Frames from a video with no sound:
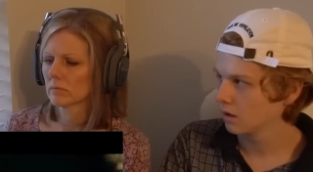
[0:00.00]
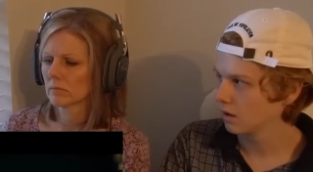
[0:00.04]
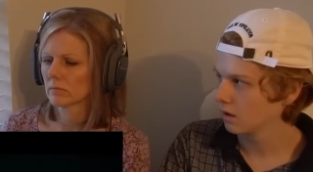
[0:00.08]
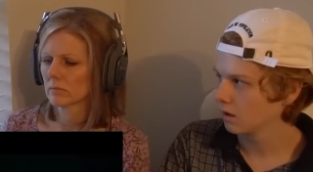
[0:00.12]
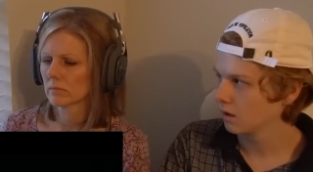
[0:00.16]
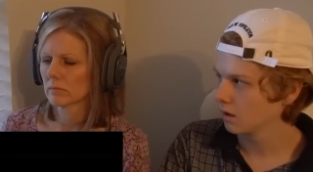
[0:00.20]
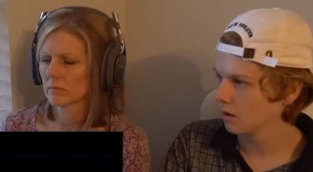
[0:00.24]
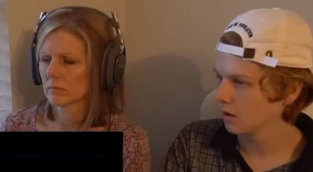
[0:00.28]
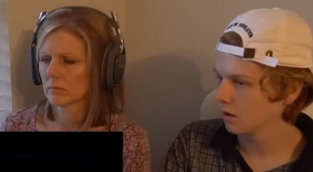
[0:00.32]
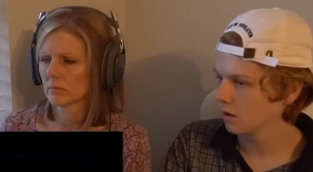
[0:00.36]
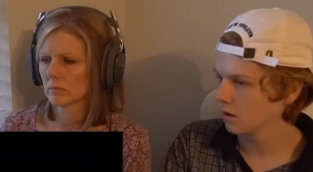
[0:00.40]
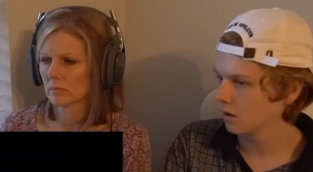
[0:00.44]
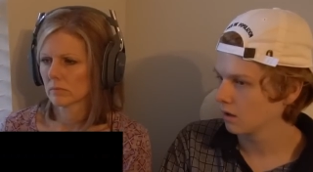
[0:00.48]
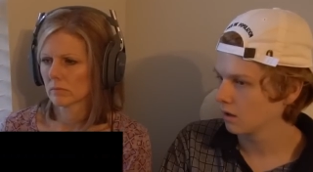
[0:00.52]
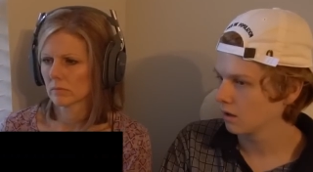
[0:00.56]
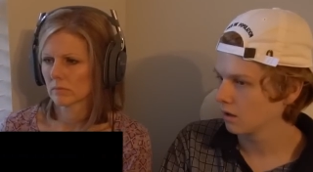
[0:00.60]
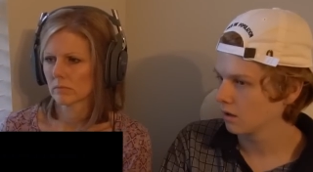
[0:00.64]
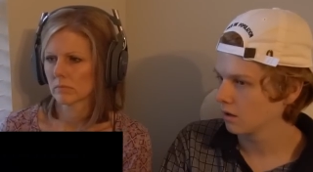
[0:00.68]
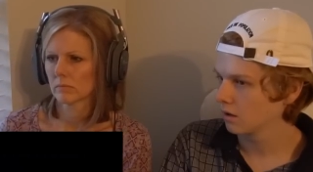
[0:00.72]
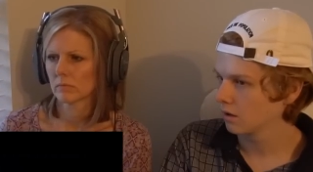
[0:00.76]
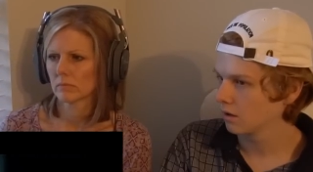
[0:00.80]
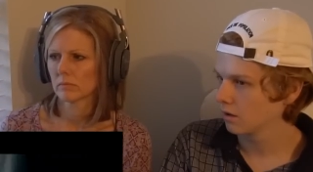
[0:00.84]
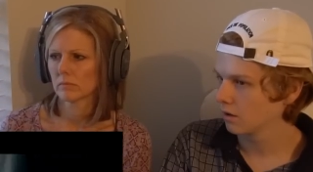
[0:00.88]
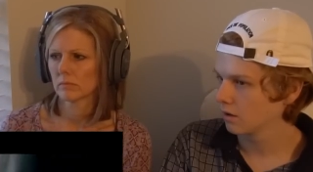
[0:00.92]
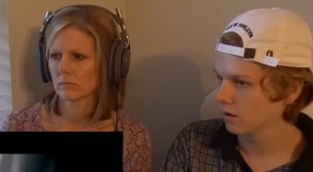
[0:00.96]

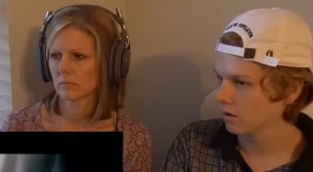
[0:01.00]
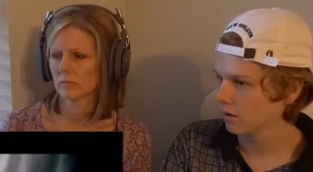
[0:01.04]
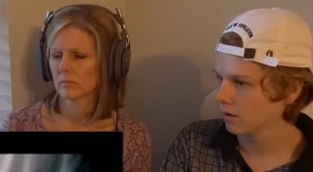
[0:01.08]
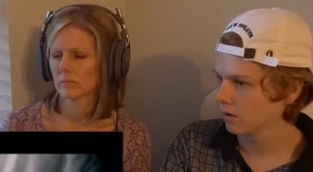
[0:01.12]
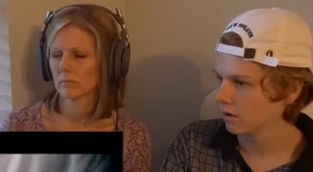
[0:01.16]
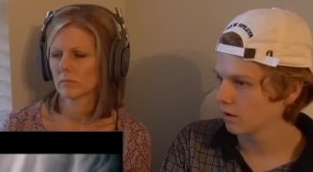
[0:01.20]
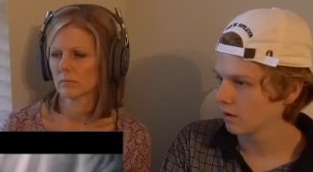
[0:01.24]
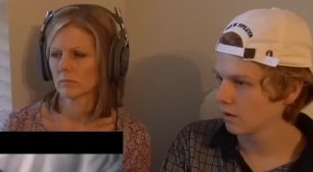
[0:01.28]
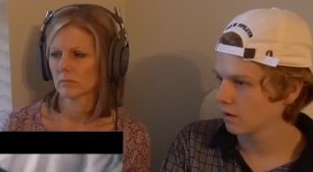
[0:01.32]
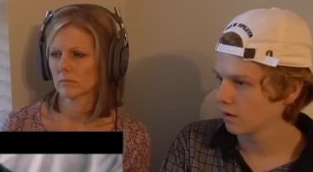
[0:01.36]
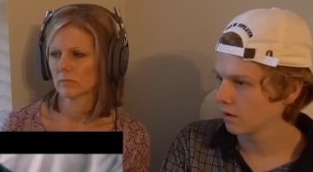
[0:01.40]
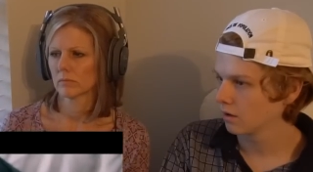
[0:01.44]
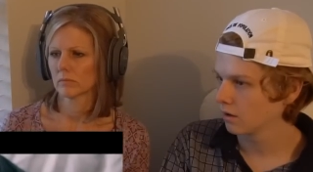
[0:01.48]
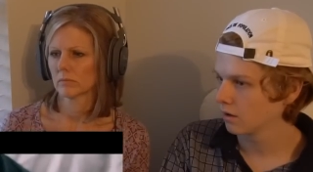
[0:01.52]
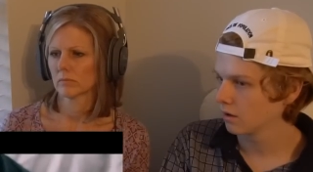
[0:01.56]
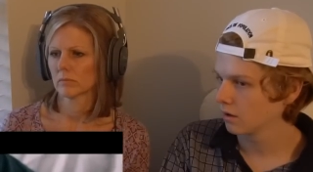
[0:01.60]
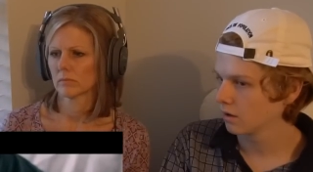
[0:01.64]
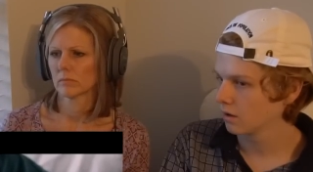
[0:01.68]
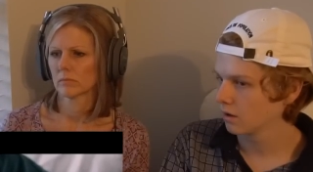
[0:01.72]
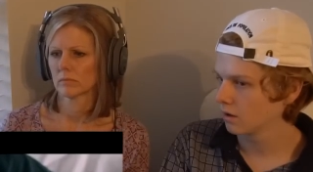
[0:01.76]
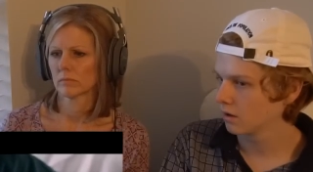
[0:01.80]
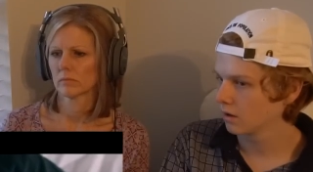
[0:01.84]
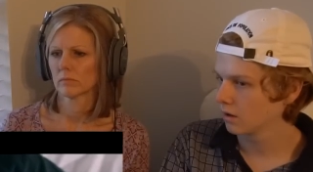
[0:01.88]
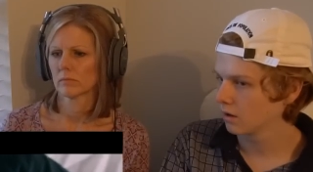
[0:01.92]
No one is speaking in this clip.